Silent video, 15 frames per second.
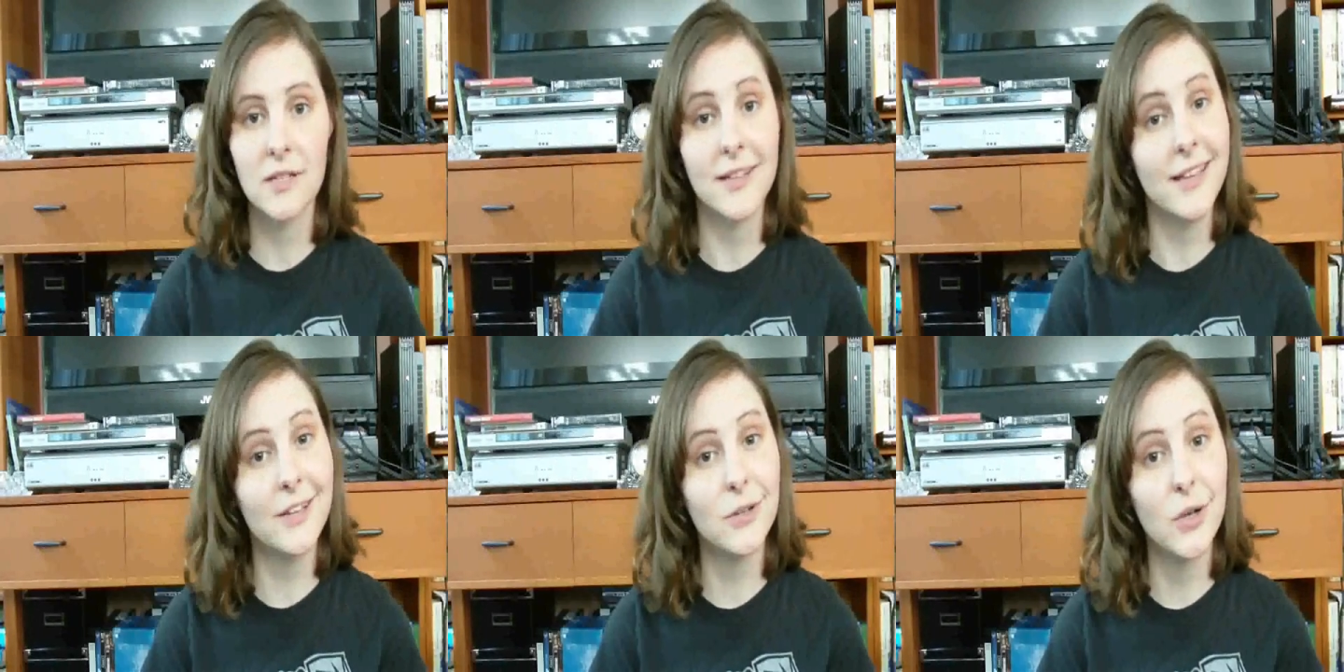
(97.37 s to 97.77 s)

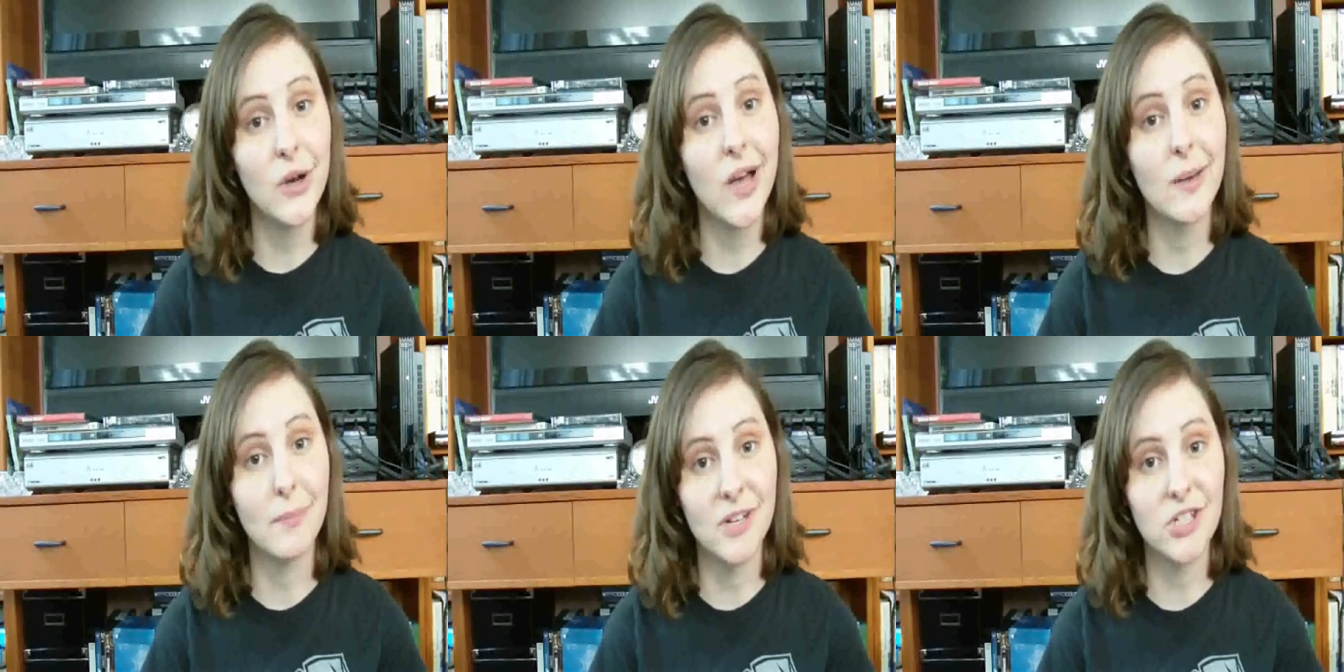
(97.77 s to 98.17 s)
To let you
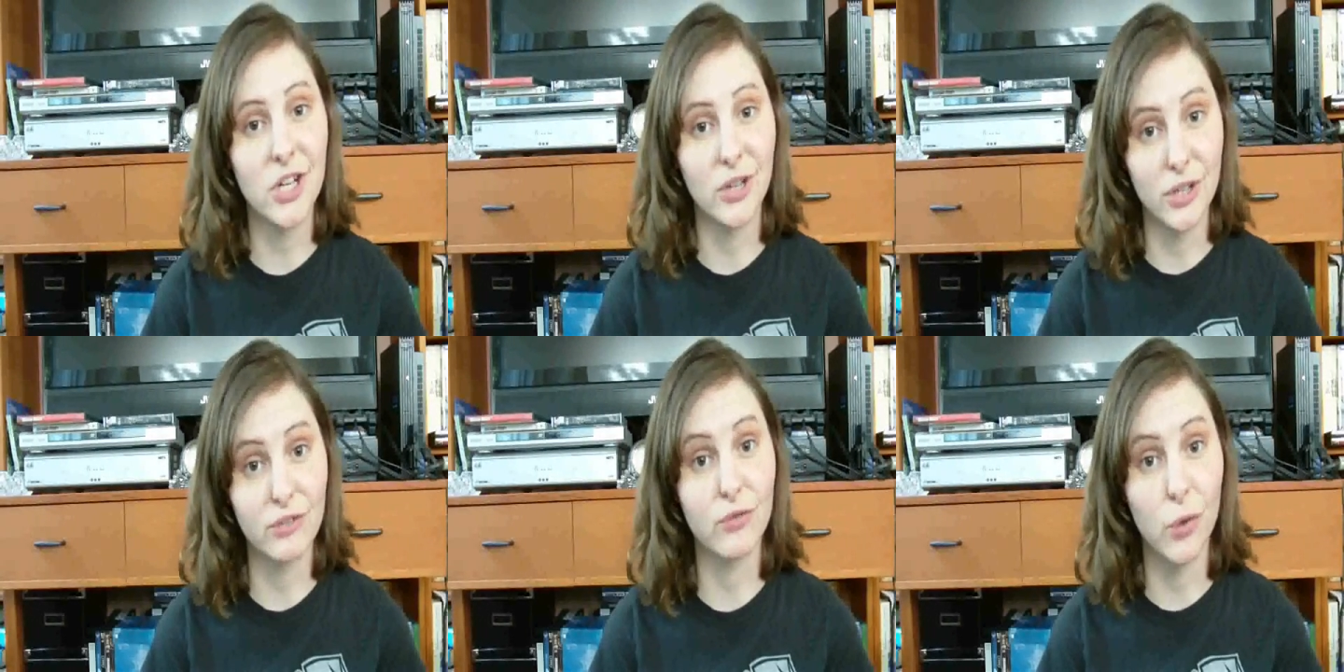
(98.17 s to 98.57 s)
know how
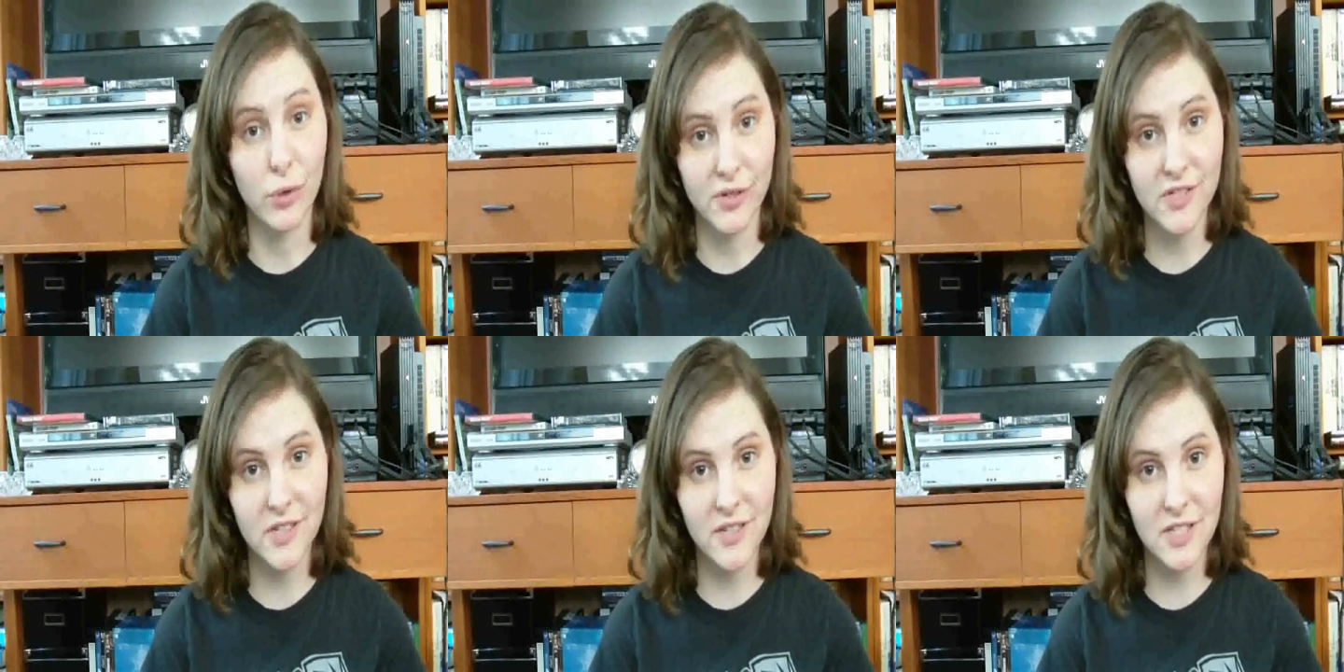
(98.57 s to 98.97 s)
much I looked
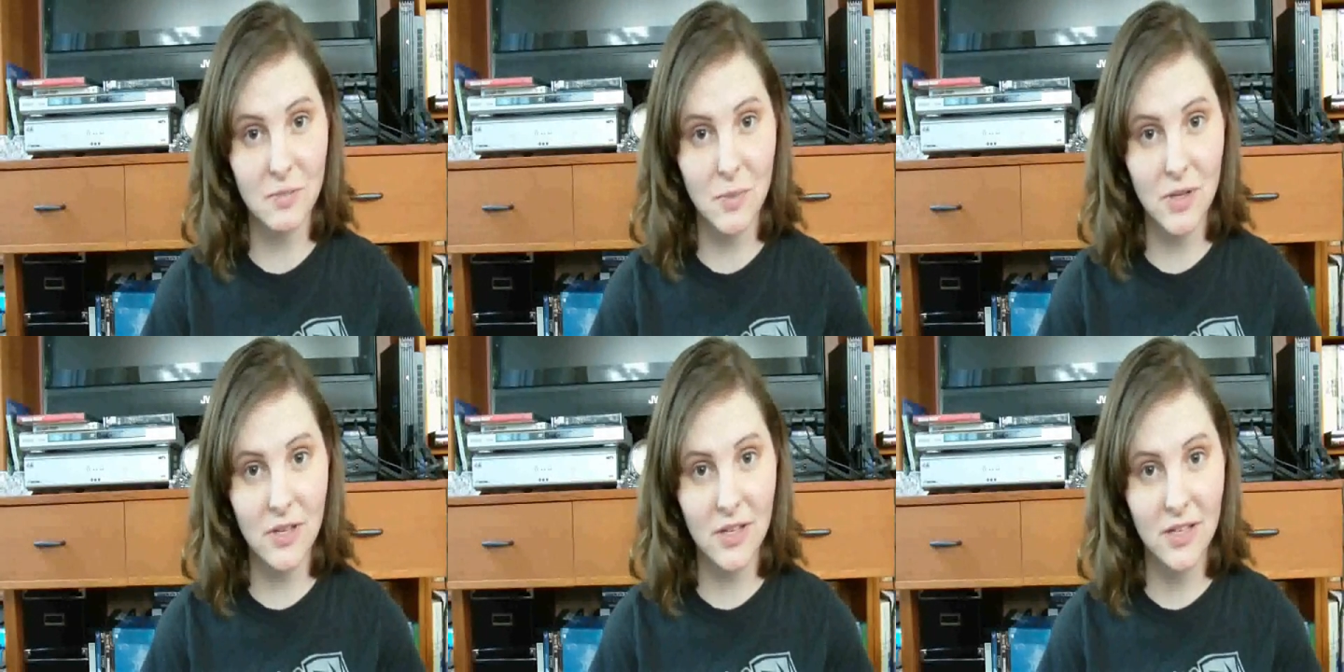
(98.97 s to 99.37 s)
forward to
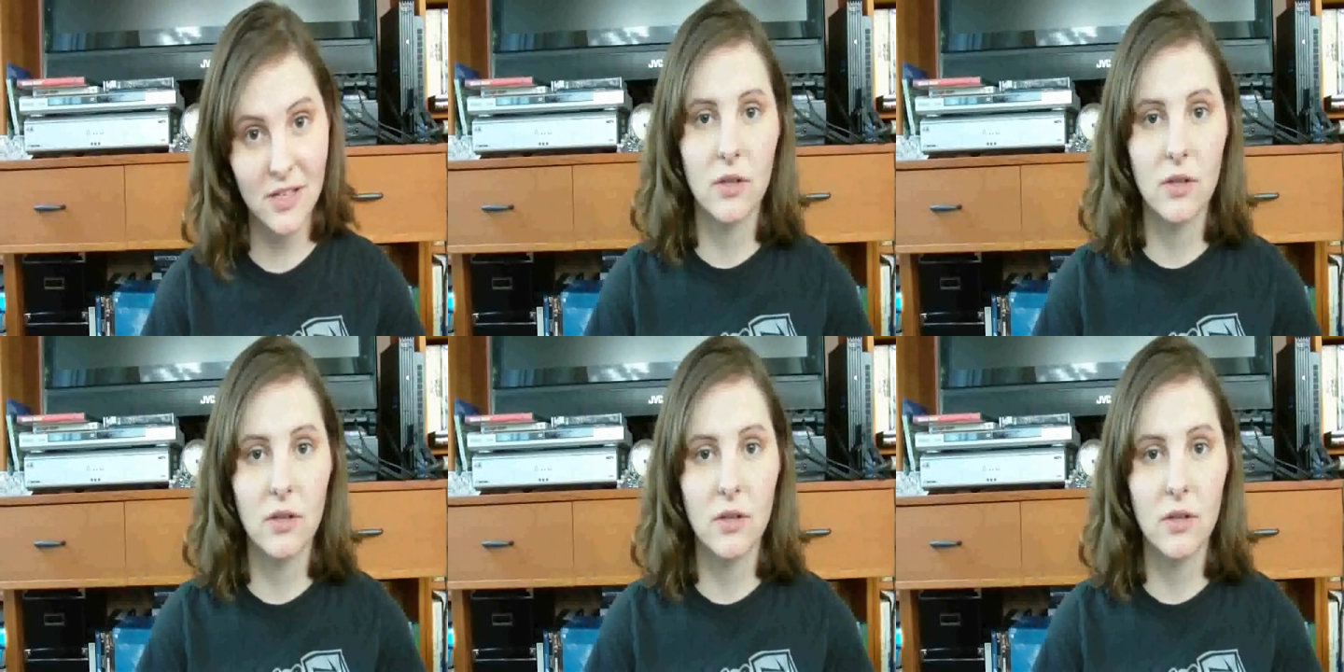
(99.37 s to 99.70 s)
this book,